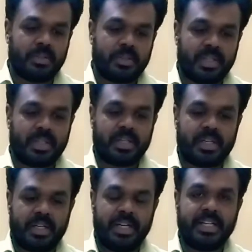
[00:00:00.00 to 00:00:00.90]
So
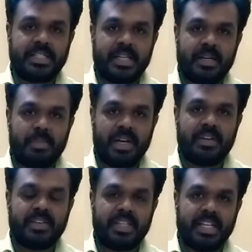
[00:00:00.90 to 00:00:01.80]
creditor
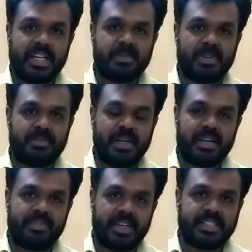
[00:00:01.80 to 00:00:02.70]
bill of, in the term of
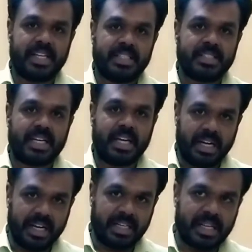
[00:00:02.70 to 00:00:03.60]
bill of exchange,
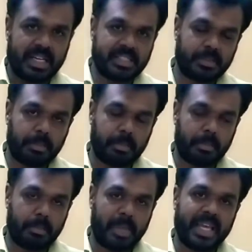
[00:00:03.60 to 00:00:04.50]
creditors
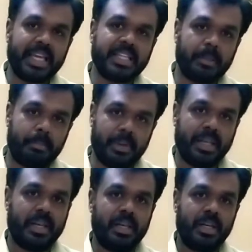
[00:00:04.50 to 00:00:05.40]
making the
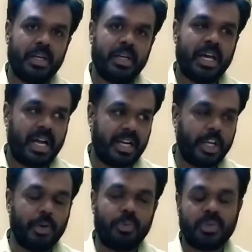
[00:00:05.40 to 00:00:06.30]
bill
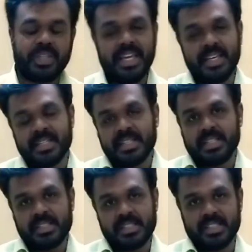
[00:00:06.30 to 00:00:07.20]
and give to the
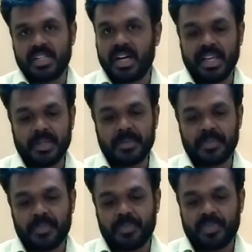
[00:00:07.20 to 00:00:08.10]

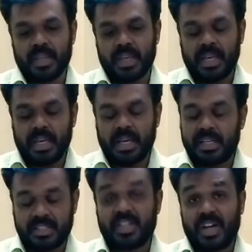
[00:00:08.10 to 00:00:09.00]

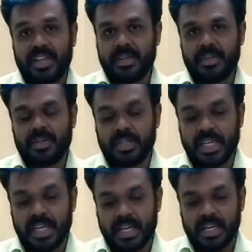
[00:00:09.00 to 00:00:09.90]
drawee,
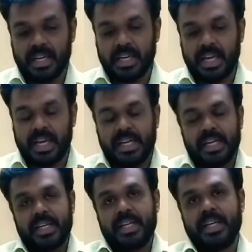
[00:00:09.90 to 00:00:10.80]
okay,
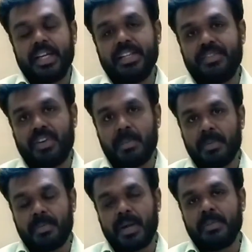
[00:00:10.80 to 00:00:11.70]
and in the
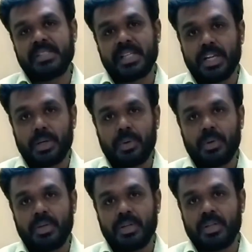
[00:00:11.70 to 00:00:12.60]
form of promissory
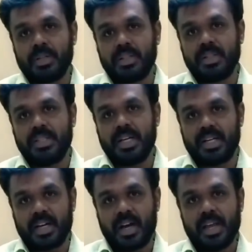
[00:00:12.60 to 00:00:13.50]
note,
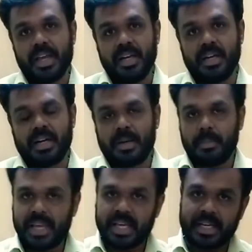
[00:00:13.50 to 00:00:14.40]
the drawer
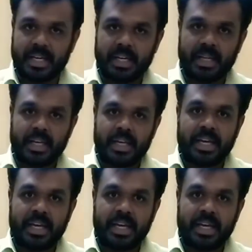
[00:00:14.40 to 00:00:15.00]
or maker